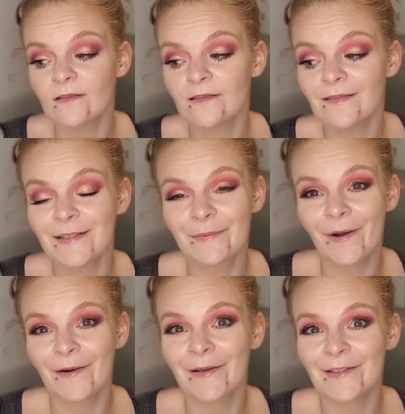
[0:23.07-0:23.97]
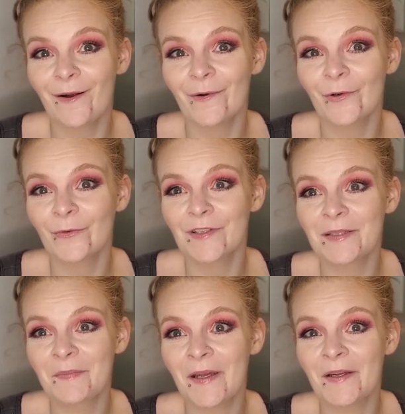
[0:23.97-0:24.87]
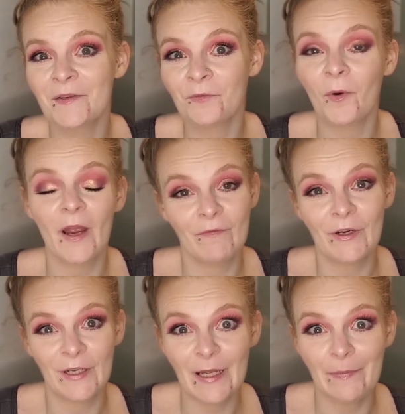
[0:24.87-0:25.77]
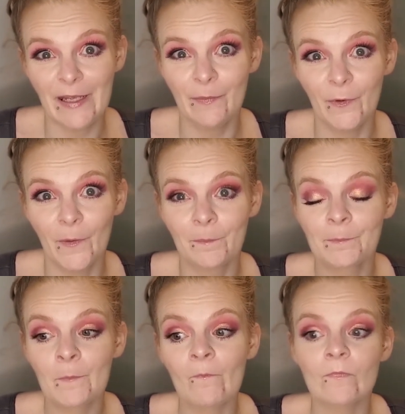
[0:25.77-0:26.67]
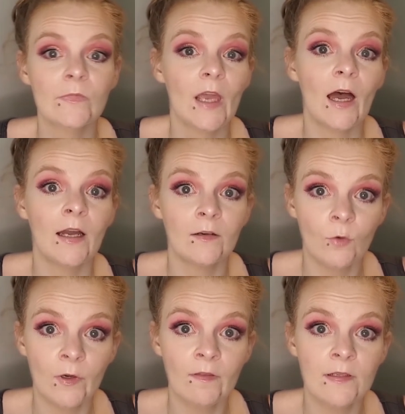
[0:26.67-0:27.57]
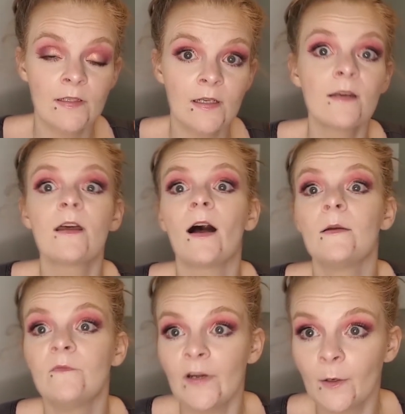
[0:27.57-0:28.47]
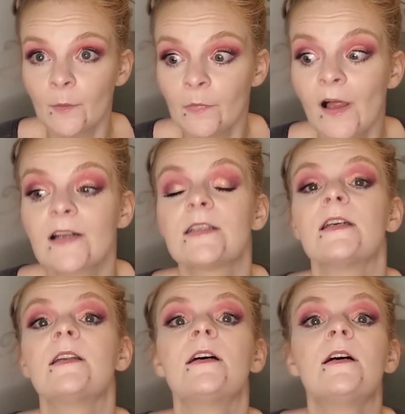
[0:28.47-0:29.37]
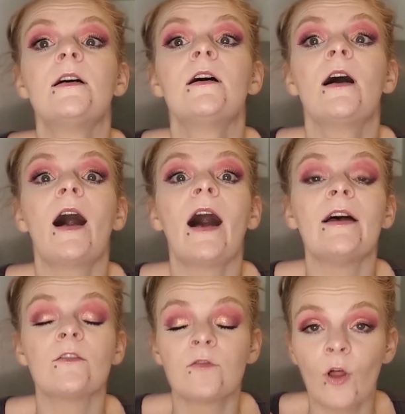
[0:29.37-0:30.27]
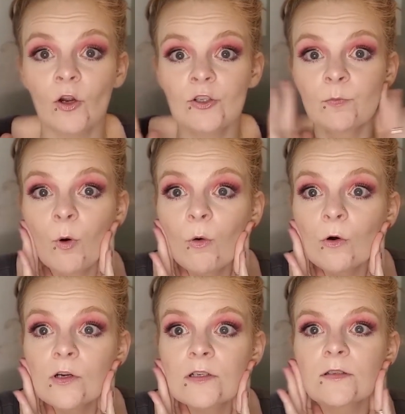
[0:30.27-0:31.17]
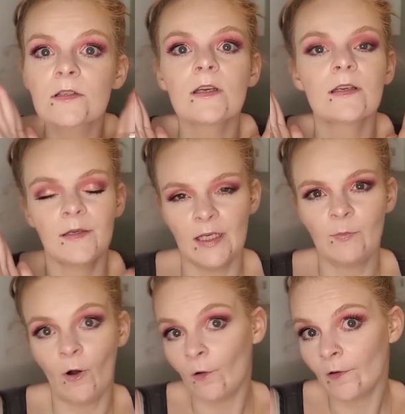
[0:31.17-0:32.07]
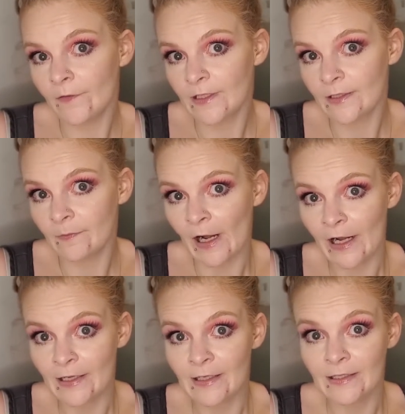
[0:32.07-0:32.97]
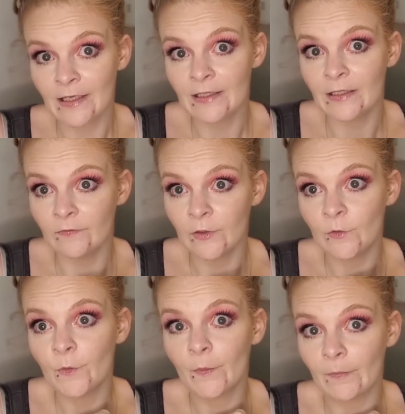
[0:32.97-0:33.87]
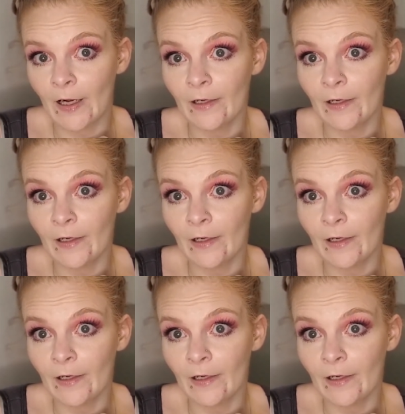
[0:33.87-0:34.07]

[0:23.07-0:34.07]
these products aren't always made for everyday people. I have oily skin, I am fair complected, I have large pores. Keep all of this in mind as I give you my